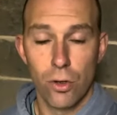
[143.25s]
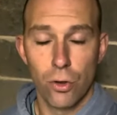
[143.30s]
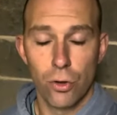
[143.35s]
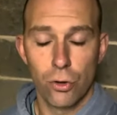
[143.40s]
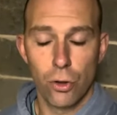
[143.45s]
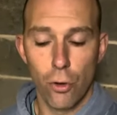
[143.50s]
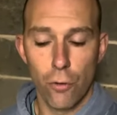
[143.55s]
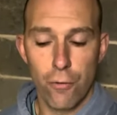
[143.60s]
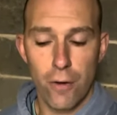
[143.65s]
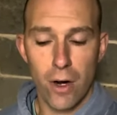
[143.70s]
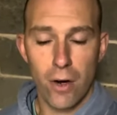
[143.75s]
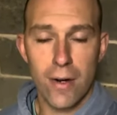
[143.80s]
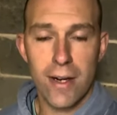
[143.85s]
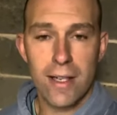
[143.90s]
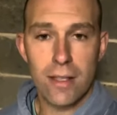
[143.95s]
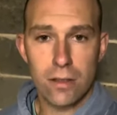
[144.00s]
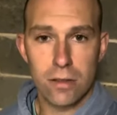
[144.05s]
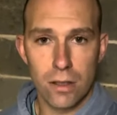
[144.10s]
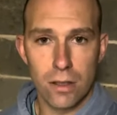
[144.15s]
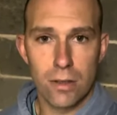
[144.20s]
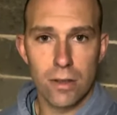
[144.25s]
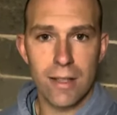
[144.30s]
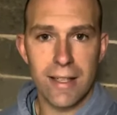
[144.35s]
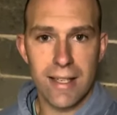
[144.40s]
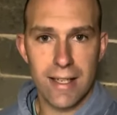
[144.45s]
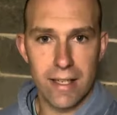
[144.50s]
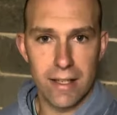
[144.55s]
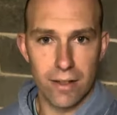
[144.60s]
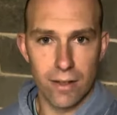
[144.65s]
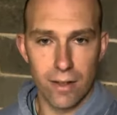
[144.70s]
So very
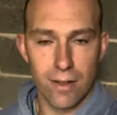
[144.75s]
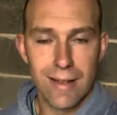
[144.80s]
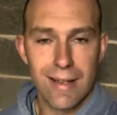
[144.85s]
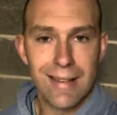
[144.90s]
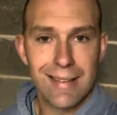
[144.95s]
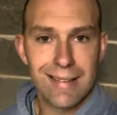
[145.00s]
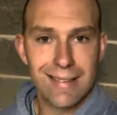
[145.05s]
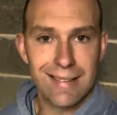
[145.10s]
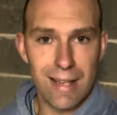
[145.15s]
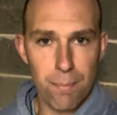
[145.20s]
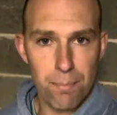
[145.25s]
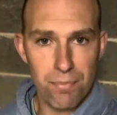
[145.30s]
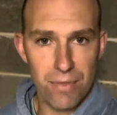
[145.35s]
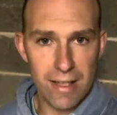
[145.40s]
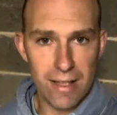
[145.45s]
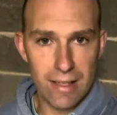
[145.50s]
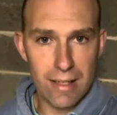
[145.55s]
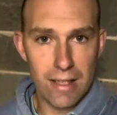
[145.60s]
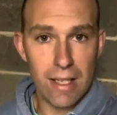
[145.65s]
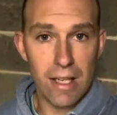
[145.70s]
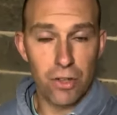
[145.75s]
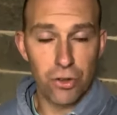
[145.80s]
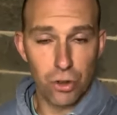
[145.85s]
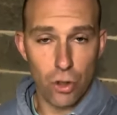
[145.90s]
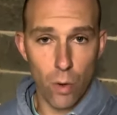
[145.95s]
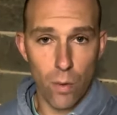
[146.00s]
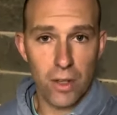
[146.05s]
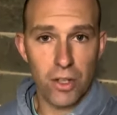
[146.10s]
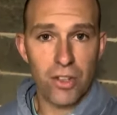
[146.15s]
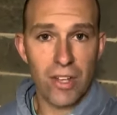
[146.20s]
clearly here, something is
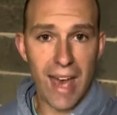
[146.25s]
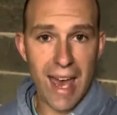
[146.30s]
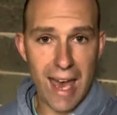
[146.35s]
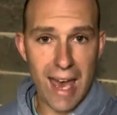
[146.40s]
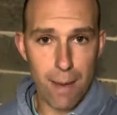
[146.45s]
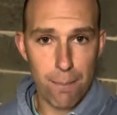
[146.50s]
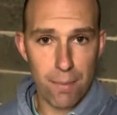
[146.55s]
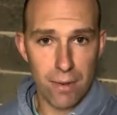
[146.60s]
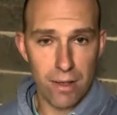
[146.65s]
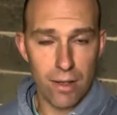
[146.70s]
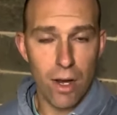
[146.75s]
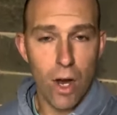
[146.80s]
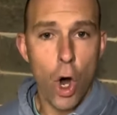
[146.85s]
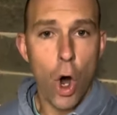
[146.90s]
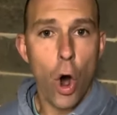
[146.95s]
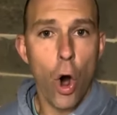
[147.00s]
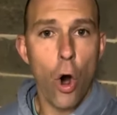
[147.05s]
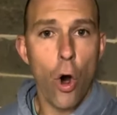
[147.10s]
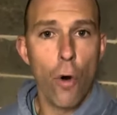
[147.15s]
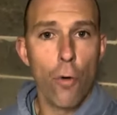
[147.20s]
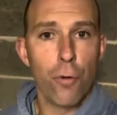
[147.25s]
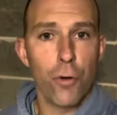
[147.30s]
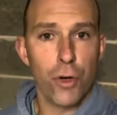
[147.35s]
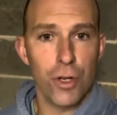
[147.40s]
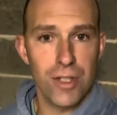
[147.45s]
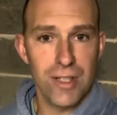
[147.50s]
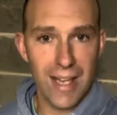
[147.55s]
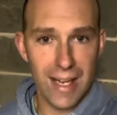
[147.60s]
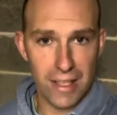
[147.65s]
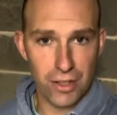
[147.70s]
going to happen
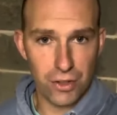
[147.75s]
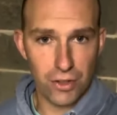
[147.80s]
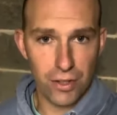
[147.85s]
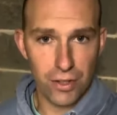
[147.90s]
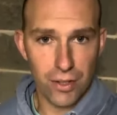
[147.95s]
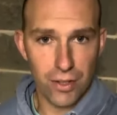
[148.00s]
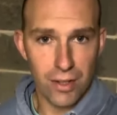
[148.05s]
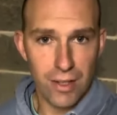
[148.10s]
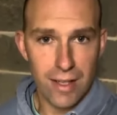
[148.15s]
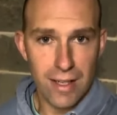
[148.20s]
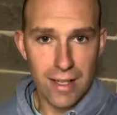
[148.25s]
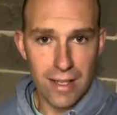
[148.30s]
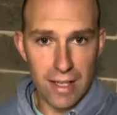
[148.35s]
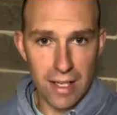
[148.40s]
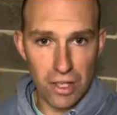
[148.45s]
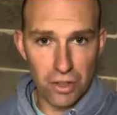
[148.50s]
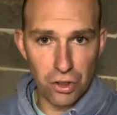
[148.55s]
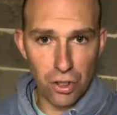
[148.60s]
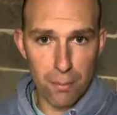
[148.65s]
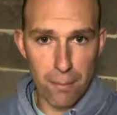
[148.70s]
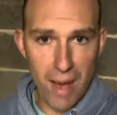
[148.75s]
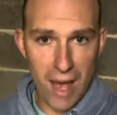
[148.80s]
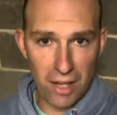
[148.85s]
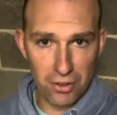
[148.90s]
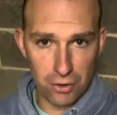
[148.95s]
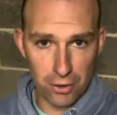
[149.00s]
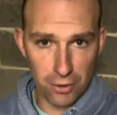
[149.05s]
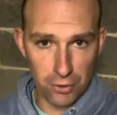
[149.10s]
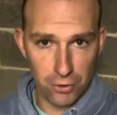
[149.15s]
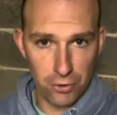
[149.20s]
overnight in
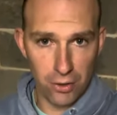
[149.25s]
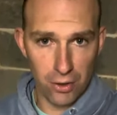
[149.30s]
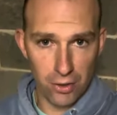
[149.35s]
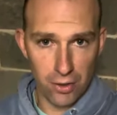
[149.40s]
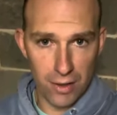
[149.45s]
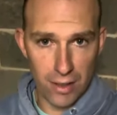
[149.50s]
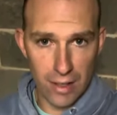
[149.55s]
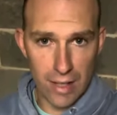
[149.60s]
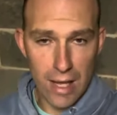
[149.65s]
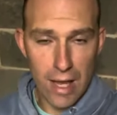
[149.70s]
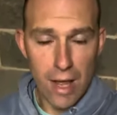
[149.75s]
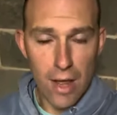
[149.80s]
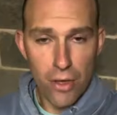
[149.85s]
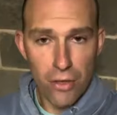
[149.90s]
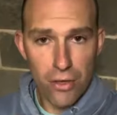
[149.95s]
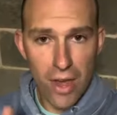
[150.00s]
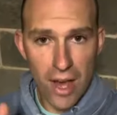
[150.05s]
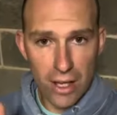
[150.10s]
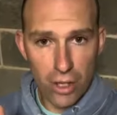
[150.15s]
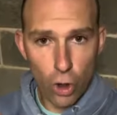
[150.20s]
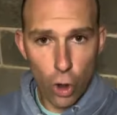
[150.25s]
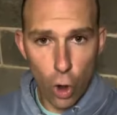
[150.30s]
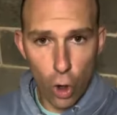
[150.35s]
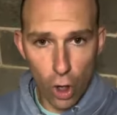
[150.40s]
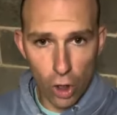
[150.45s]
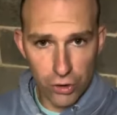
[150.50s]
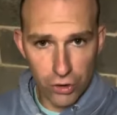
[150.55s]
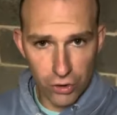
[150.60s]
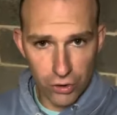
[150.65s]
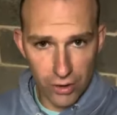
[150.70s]
Damascus, Syria, that
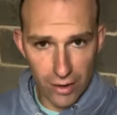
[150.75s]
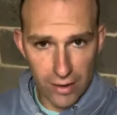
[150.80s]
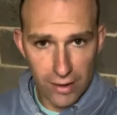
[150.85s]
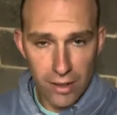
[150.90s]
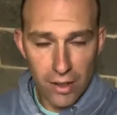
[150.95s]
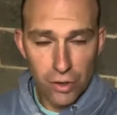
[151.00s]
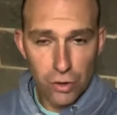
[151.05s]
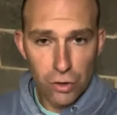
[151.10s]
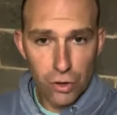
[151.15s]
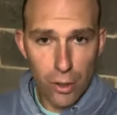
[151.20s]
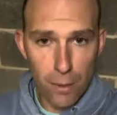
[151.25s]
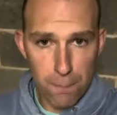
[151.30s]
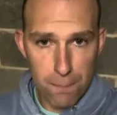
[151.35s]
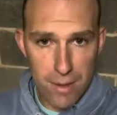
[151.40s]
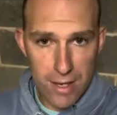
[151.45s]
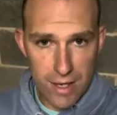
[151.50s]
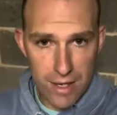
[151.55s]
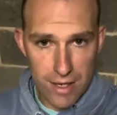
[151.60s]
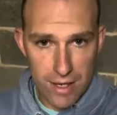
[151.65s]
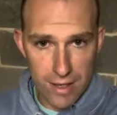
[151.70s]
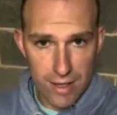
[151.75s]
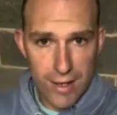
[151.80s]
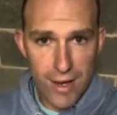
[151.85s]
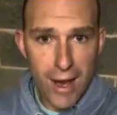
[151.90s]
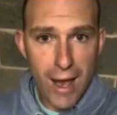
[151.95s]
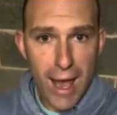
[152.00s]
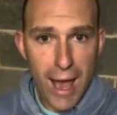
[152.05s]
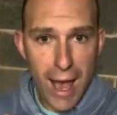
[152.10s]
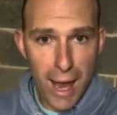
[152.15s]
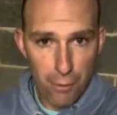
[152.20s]
causes it to be
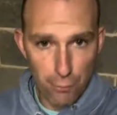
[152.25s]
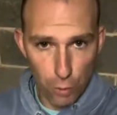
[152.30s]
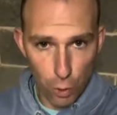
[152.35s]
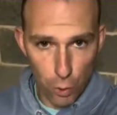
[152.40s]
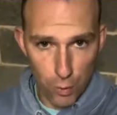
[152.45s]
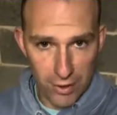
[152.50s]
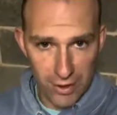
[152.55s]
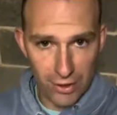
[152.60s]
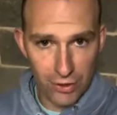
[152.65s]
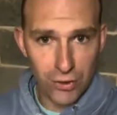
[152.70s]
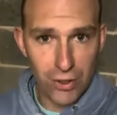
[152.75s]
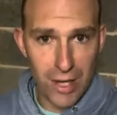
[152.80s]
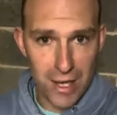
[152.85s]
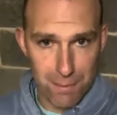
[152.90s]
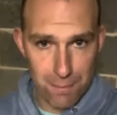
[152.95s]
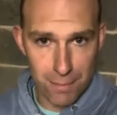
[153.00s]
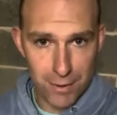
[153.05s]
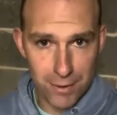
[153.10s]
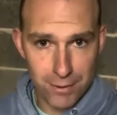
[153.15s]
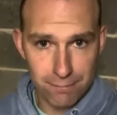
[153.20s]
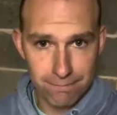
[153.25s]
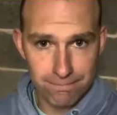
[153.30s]
a ruinous heap.